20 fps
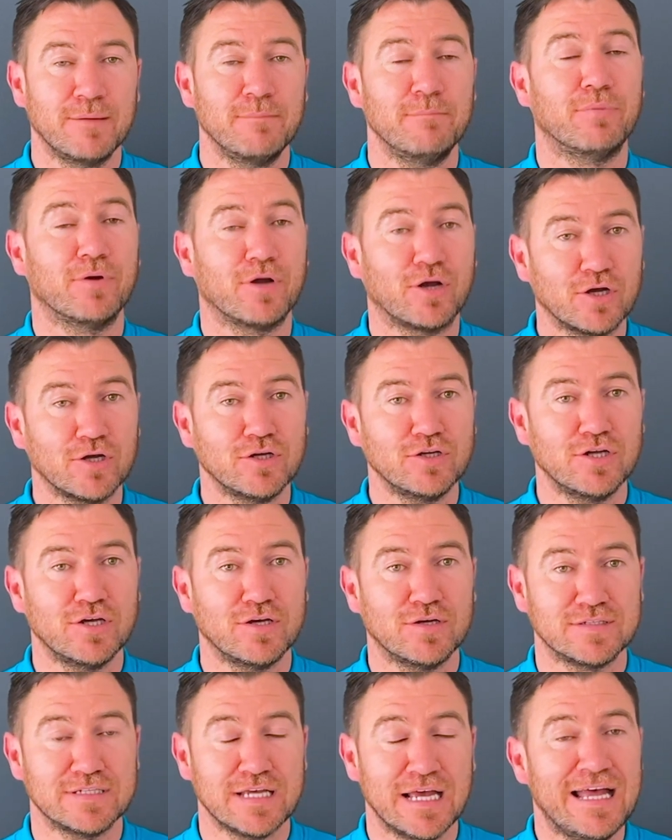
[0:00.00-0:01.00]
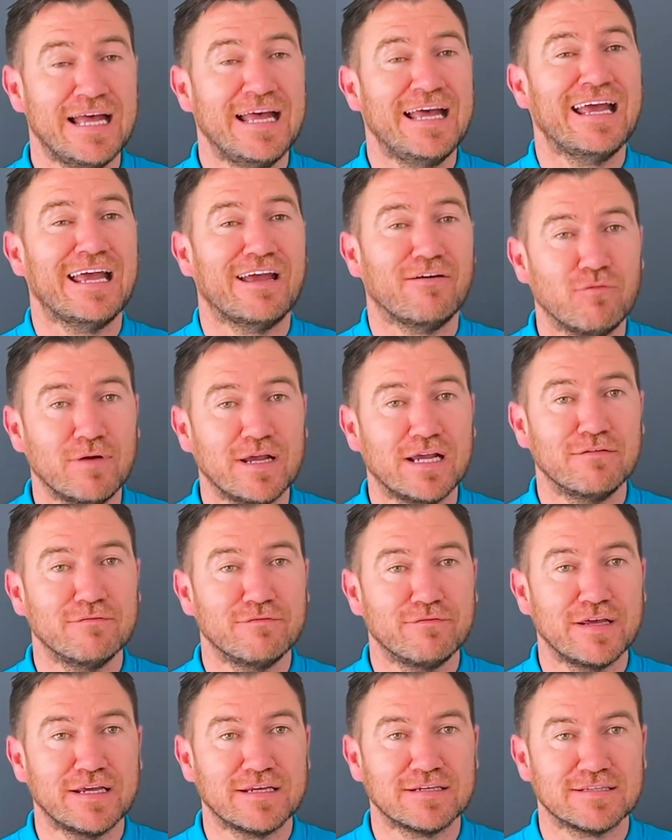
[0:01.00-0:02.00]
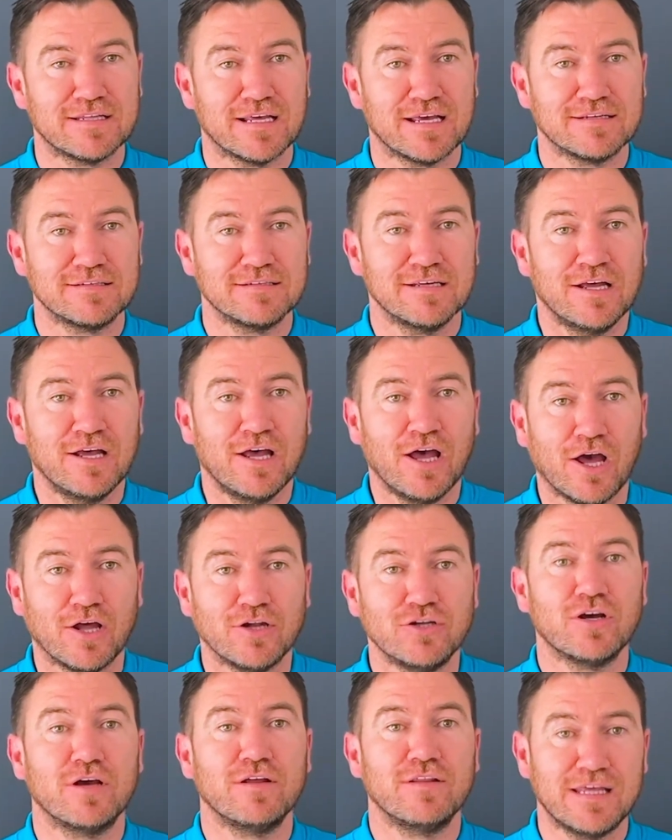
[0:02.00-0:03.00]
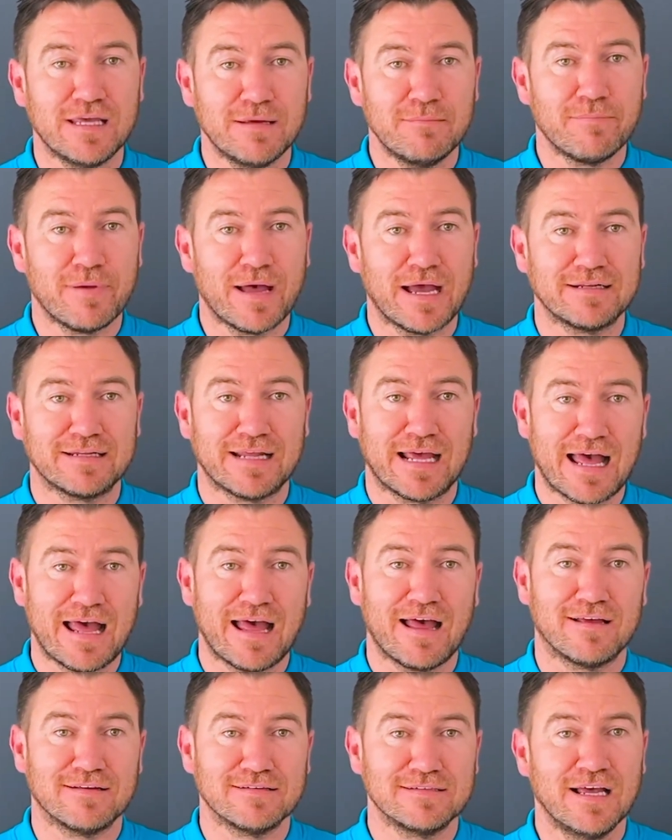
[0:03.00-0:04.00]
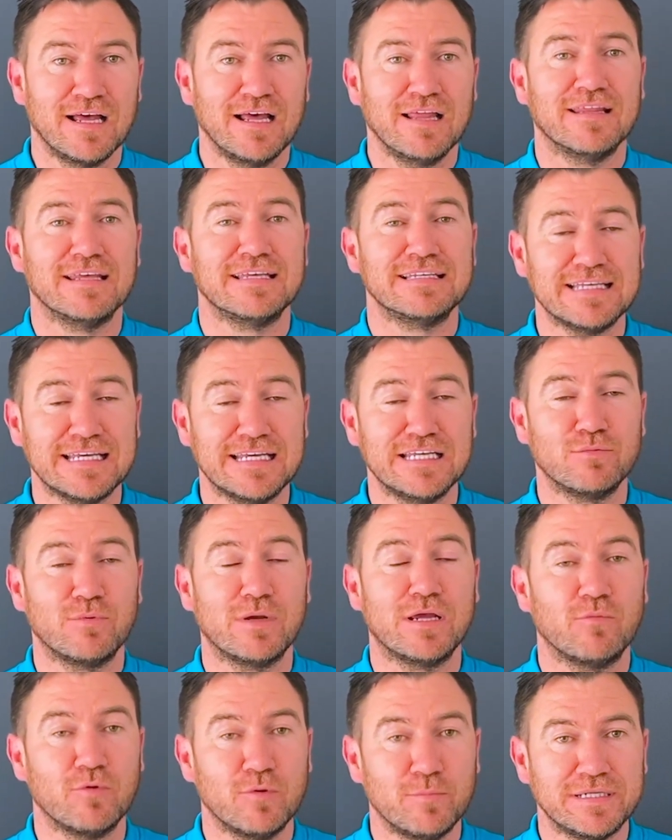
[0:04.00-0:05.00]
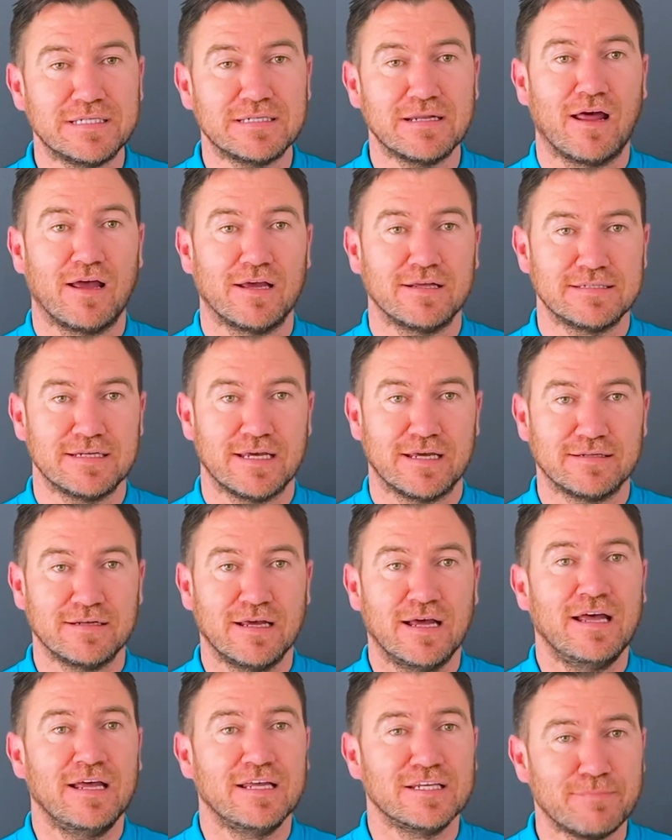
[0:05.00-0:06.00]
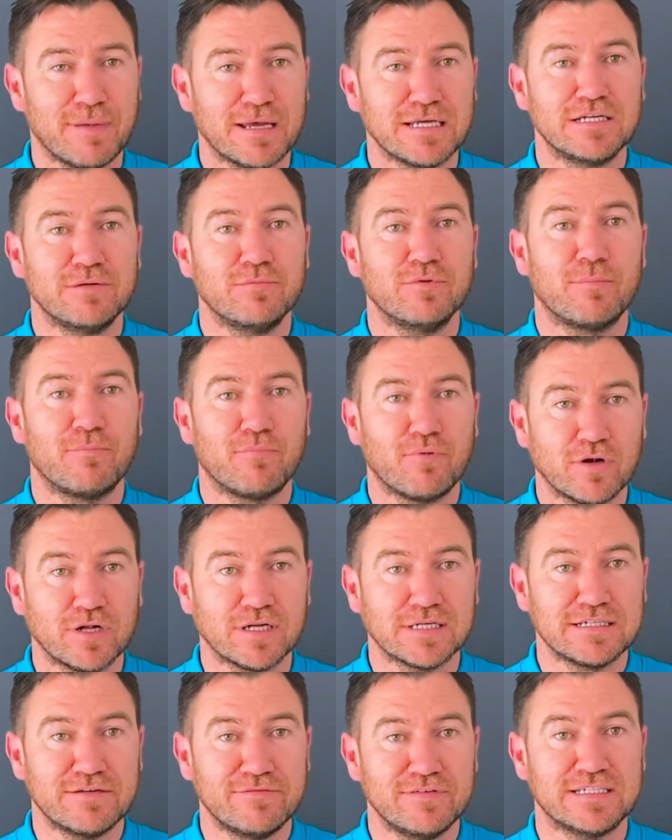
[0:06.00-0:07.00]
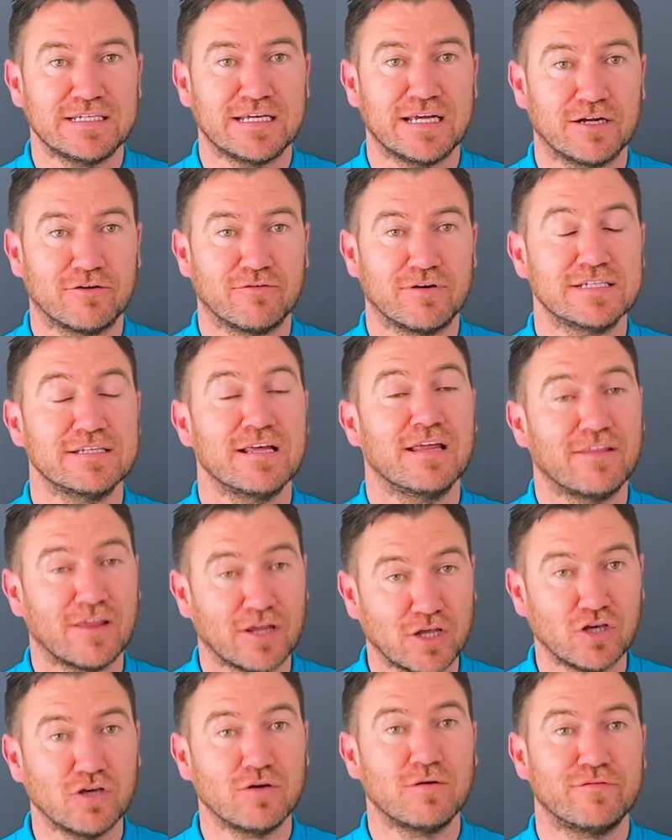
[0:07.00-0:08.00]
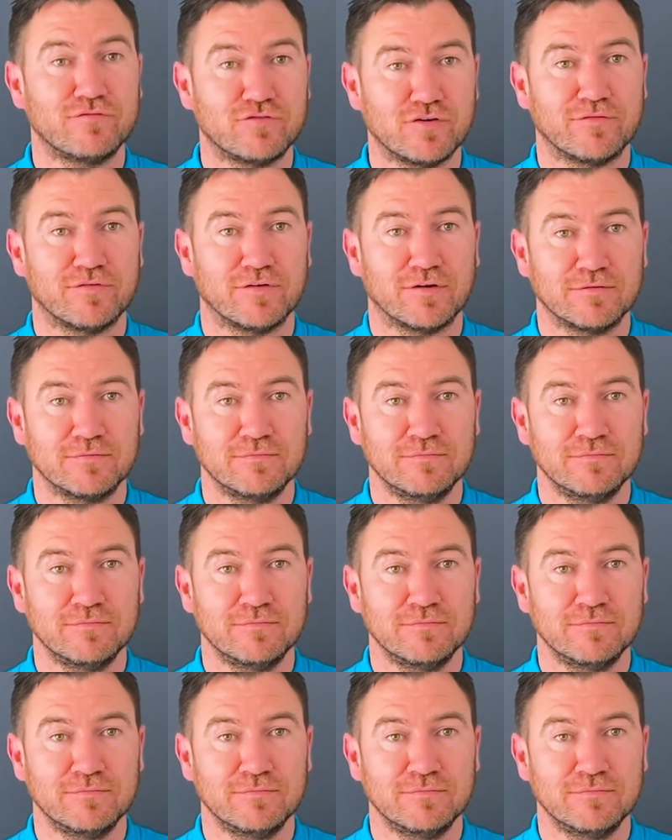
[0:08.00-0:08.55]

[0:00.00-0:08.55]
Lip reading: But good news, if we can fix this and show the impact it has, the C-suite will be delighted, especially with the productivity increase that you have driven.